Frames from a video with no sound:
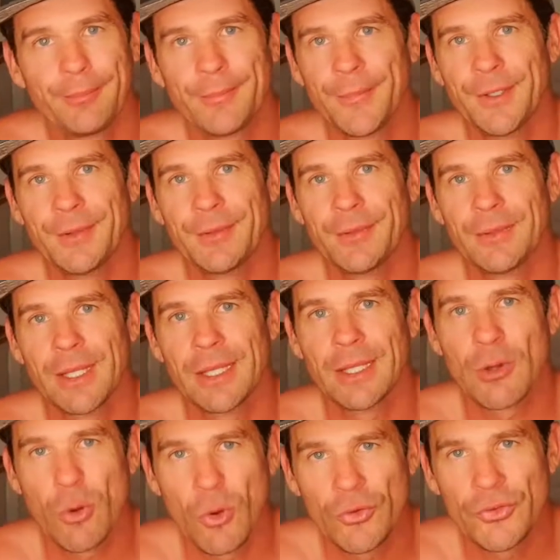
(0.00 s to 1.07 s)
Yeah. It
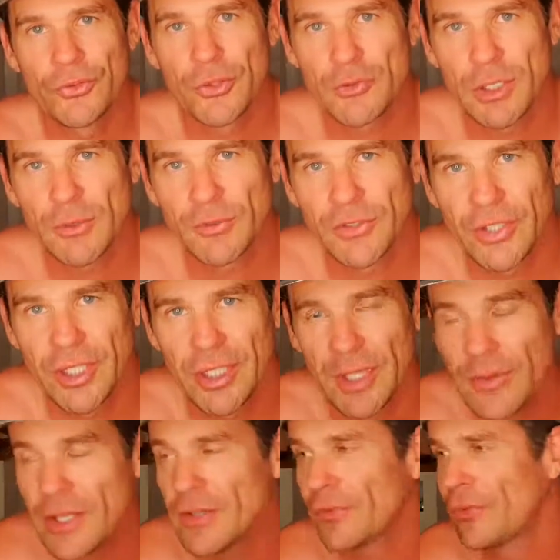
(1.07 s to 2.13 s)
causes adrenal fatigue, and
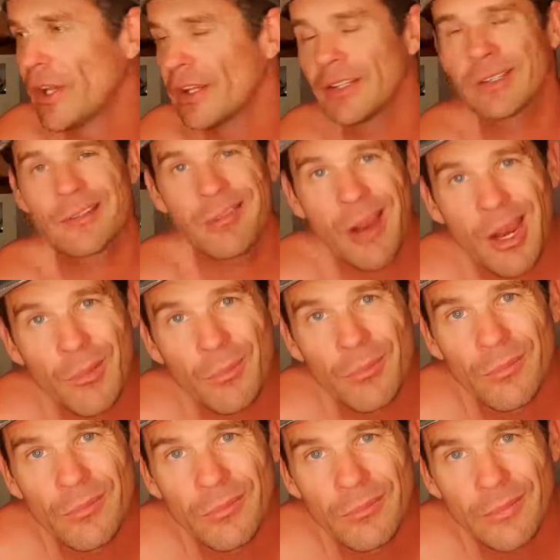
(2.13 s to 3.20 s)
then you're feeling crap.
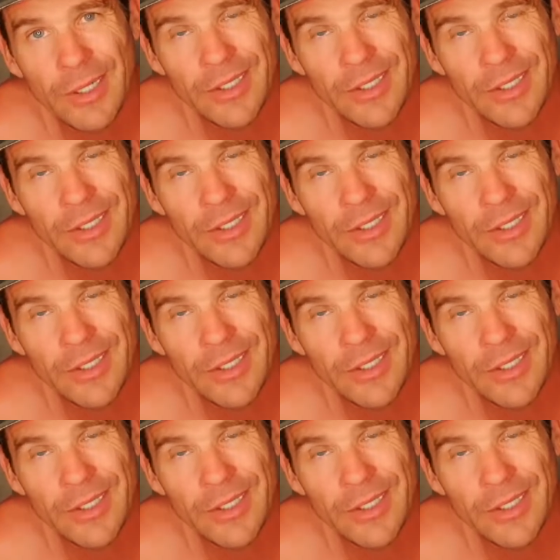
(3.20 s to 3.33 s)
It